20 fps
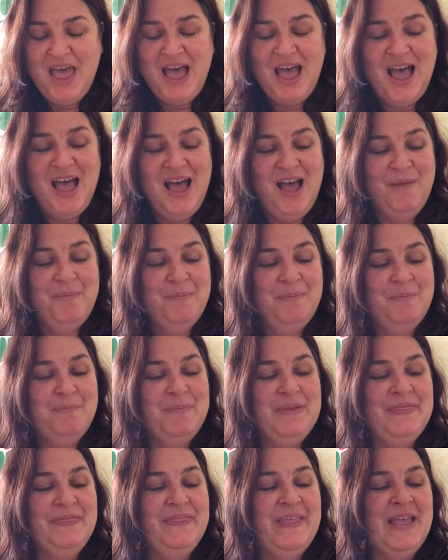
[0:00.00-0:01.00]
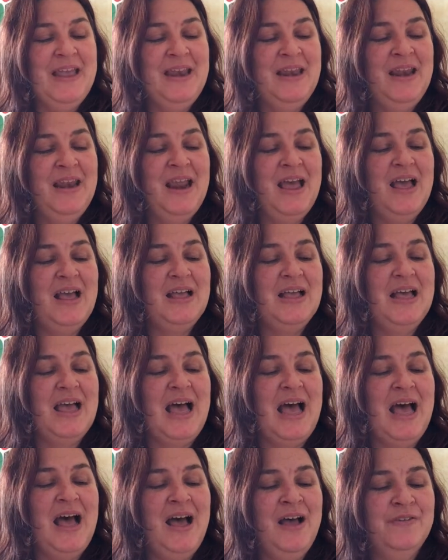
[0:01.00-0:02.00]
But then
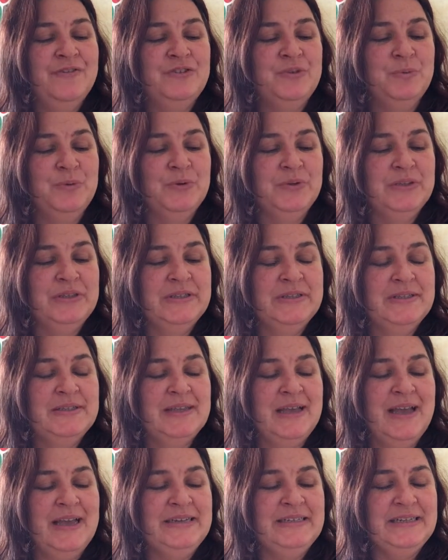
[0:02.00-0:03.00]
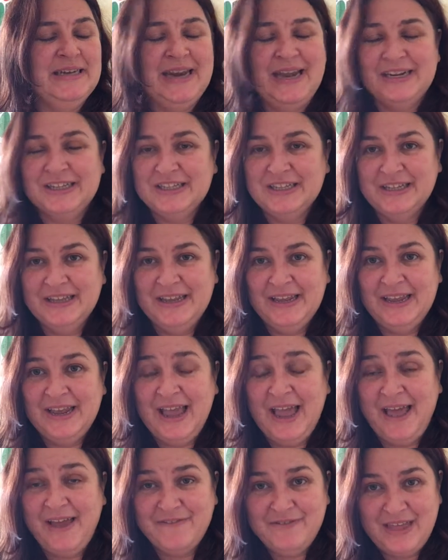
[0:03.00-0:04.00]
afterwards, I did actually
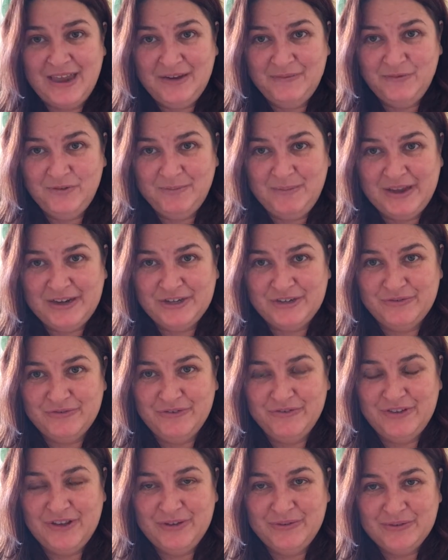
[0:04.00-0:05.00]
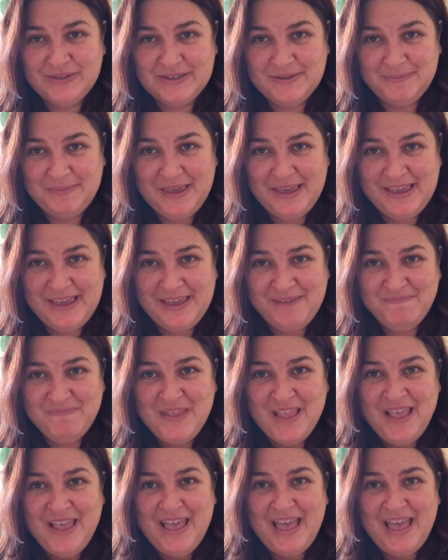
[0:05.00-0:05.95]
have that information revealed to me,